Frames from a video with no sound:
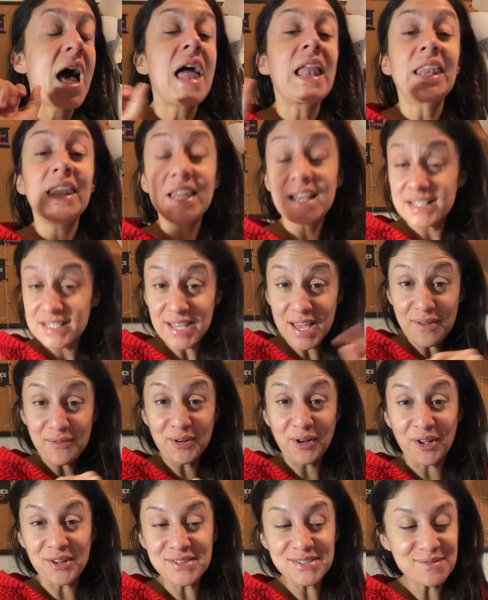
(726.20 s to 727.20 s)
Let's have an
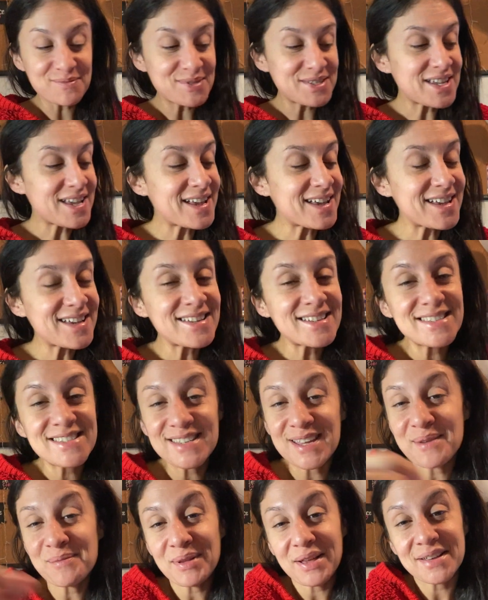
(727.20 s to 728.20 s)
awesome day.
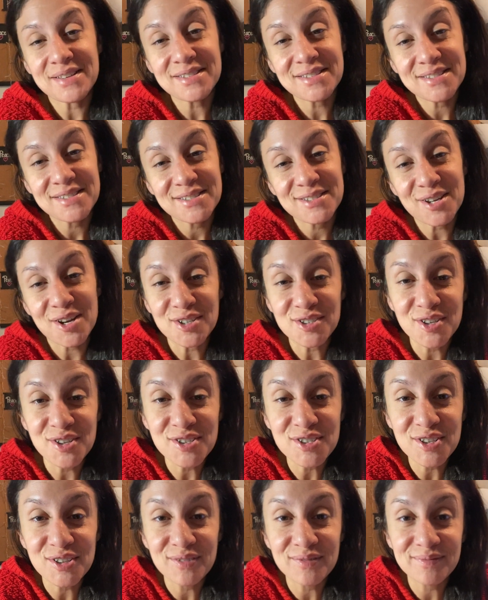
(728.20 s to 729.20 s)
Stay blessed. Talk to
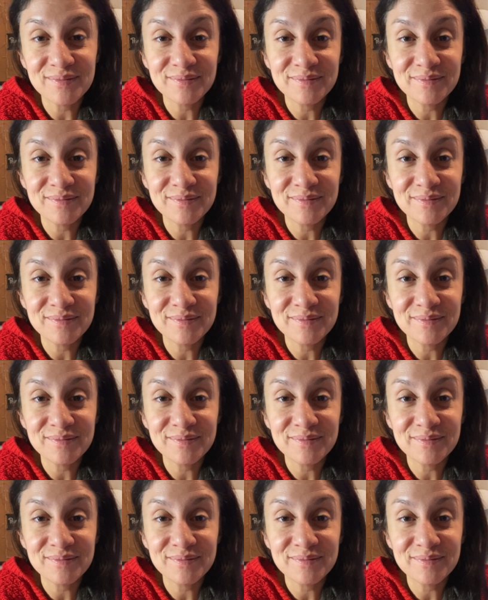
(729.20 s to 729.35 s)
us soon.